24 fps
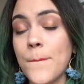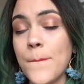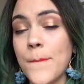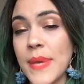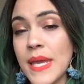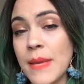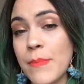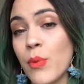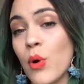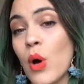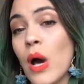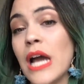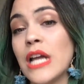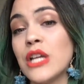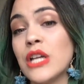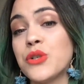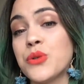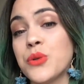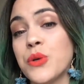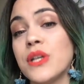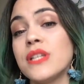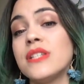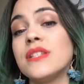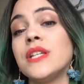people I
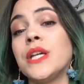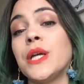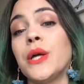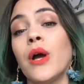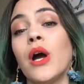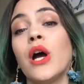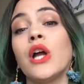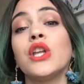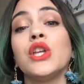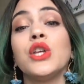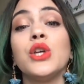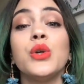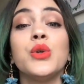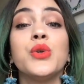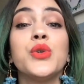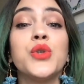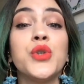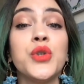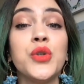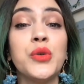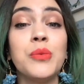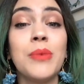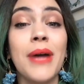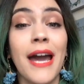trust here on
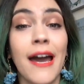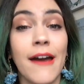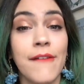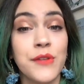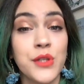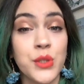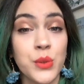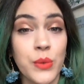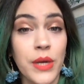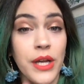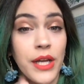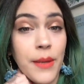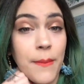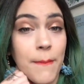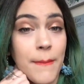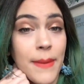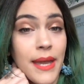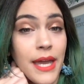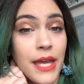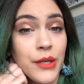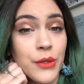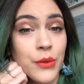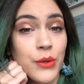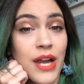YouTube have to
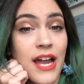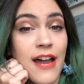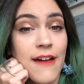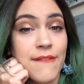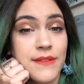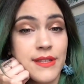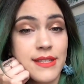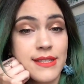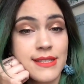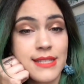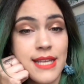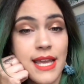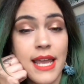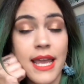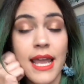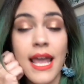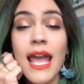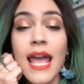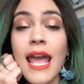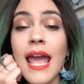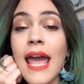recommend or have to say.